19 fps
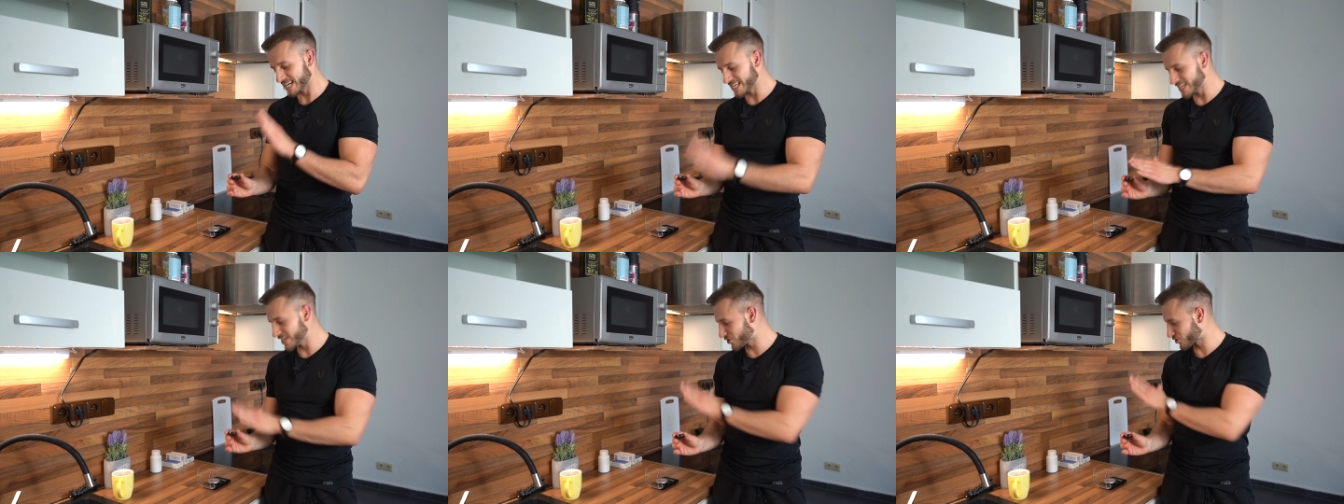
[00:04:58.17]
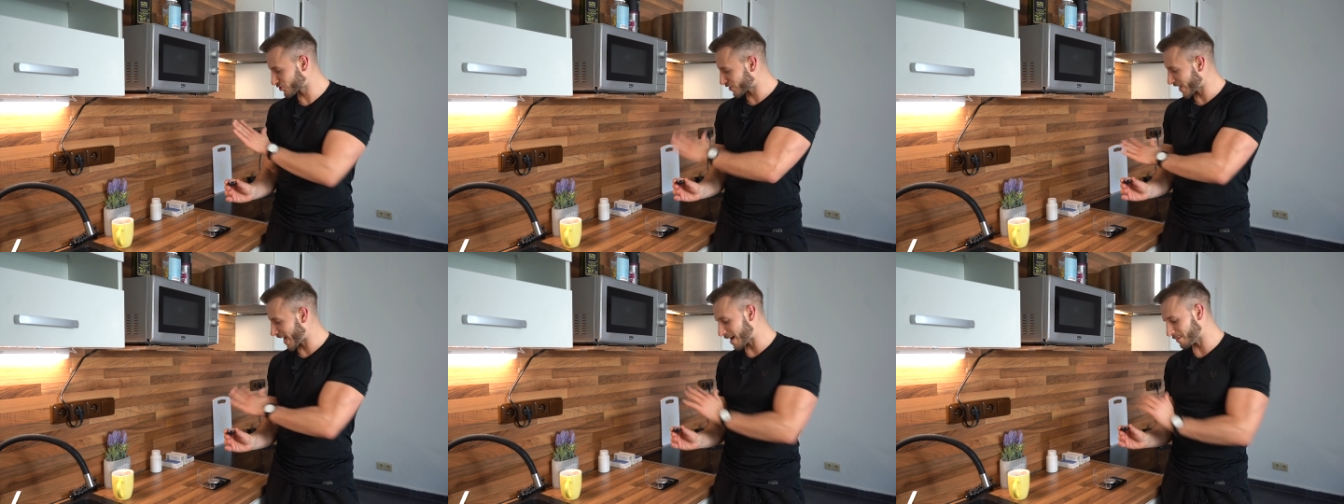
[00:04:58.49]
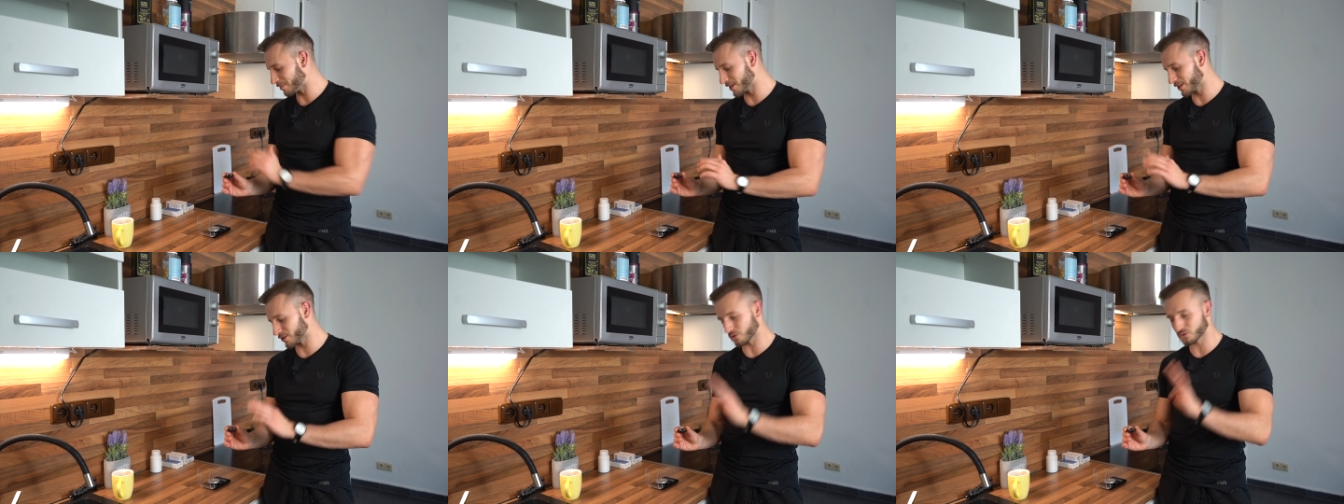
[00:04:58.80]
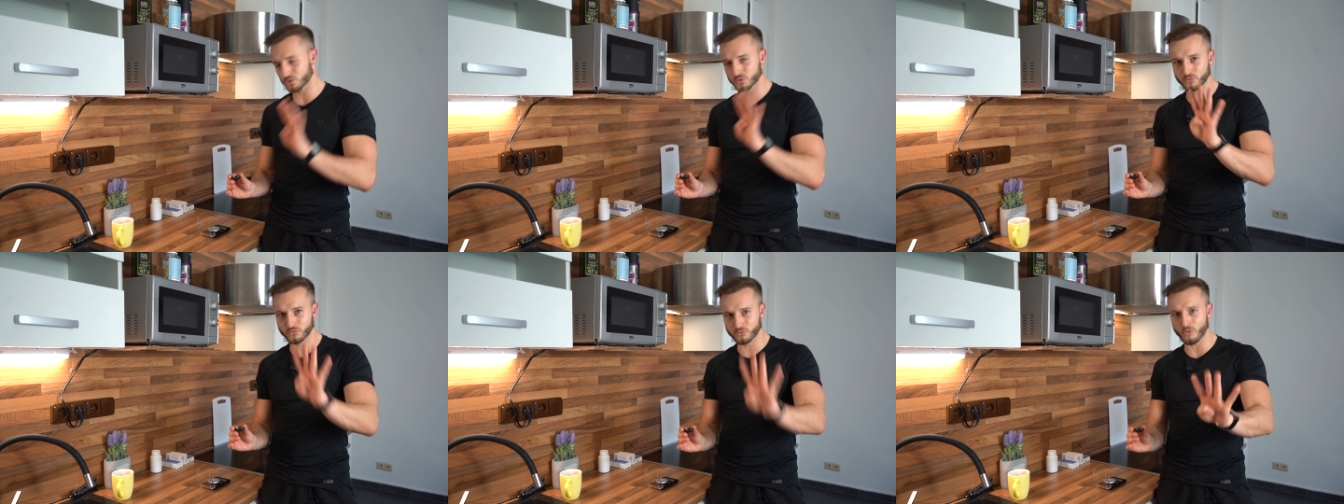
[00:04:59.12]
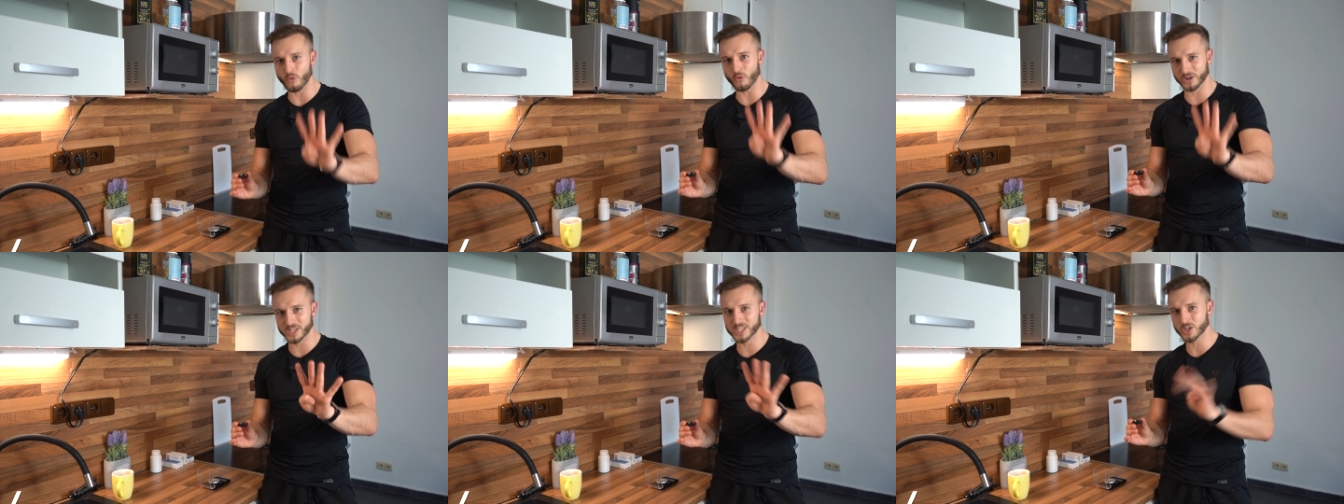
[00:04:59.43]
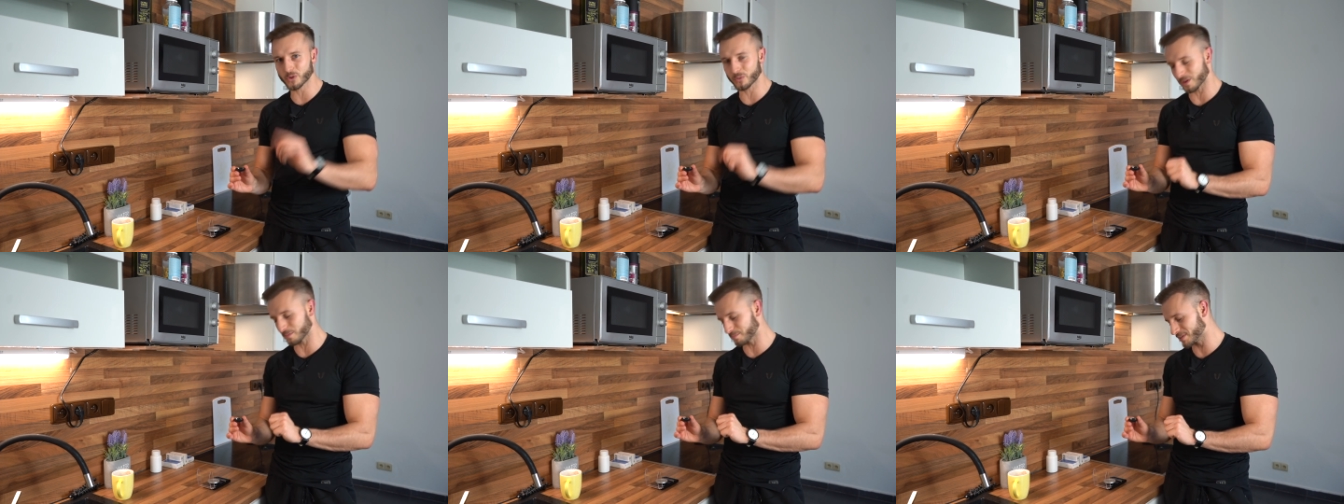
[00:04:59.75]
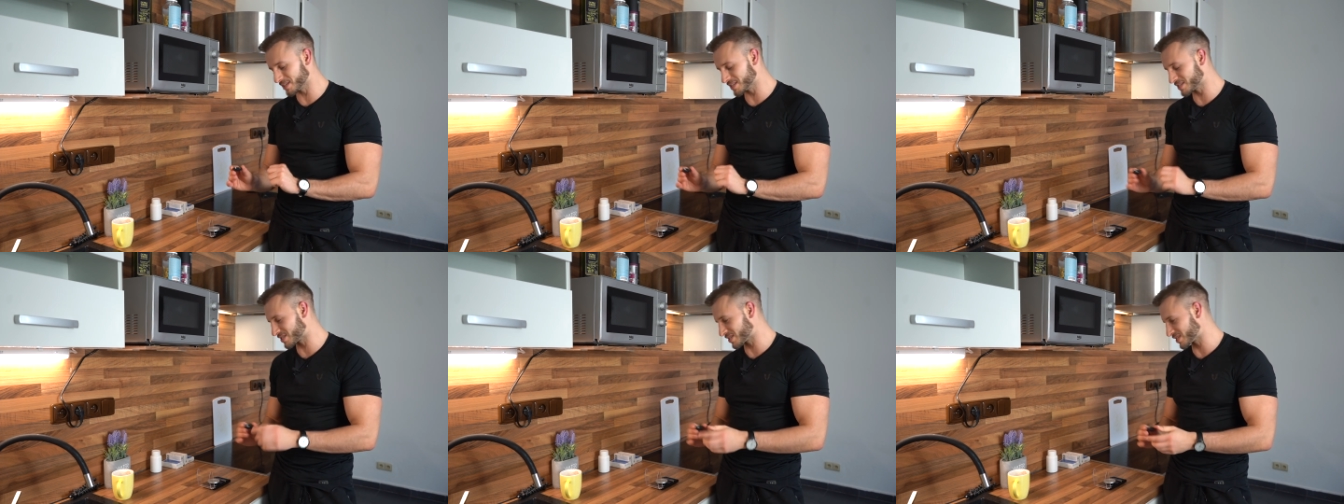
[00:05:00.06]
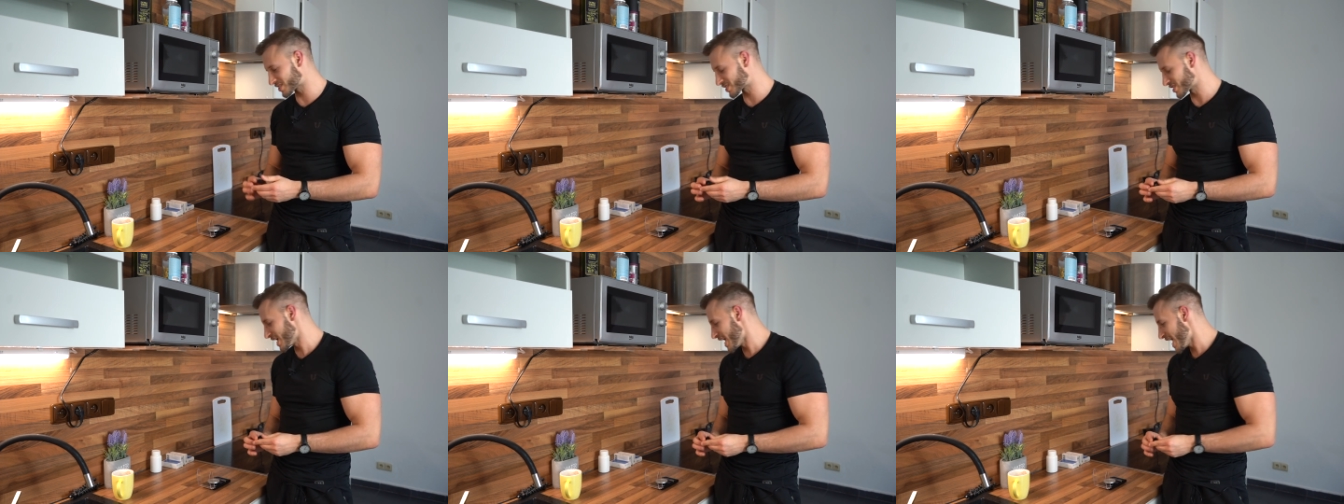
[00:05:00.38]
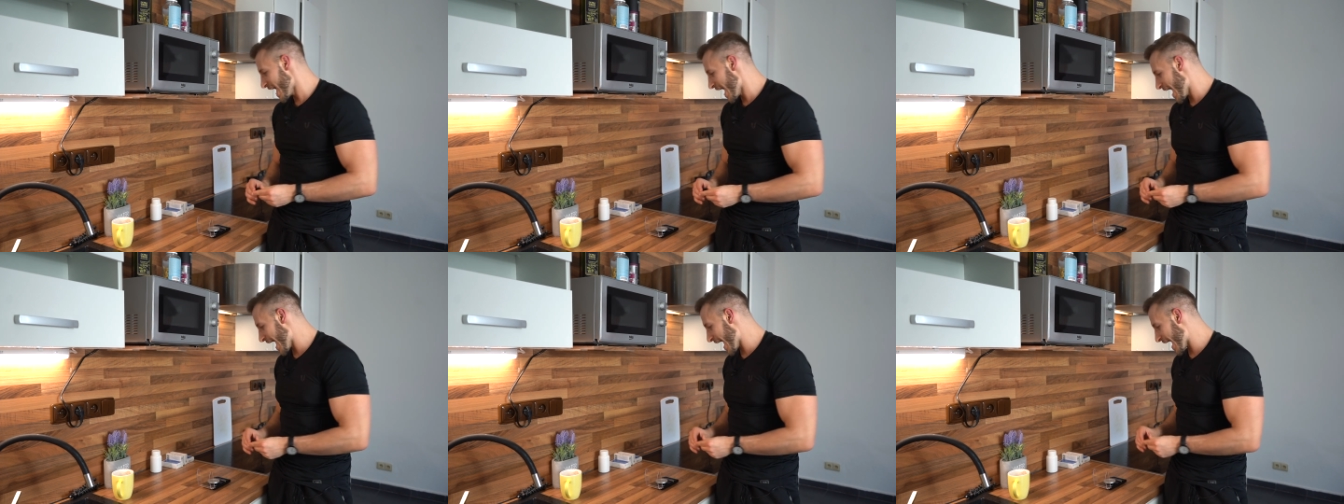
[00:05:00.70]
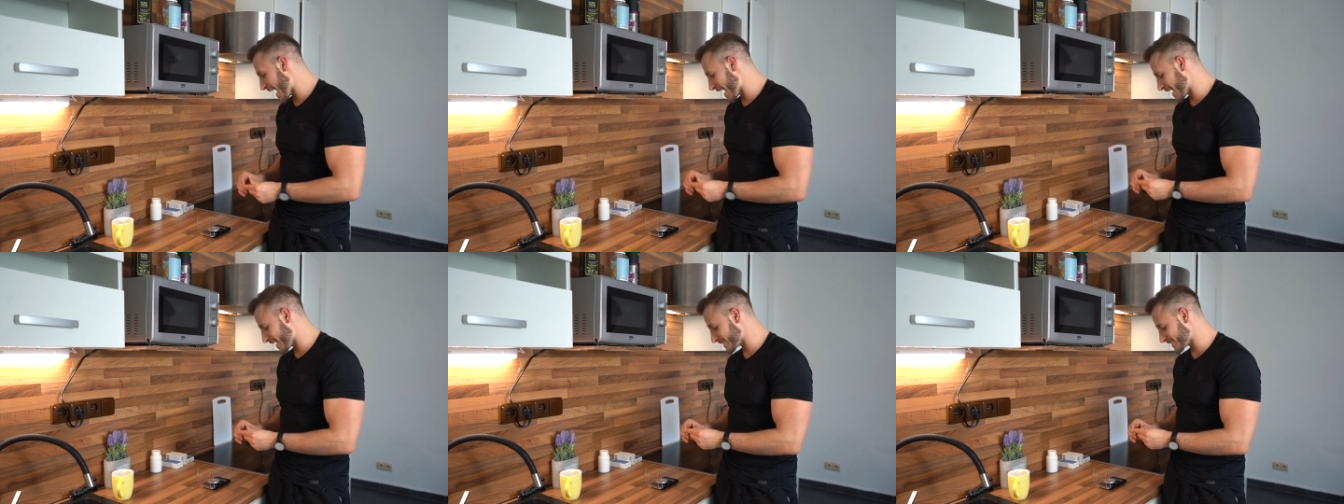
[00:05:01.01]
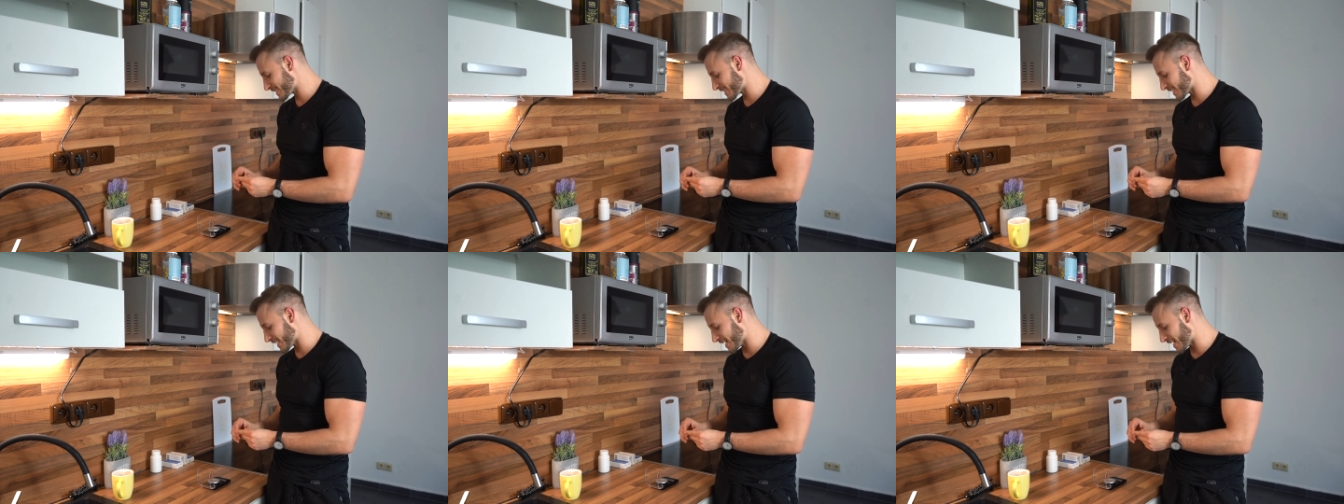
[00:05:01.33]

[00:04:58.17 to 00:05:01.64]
each tablet onto 4 equal pieces, and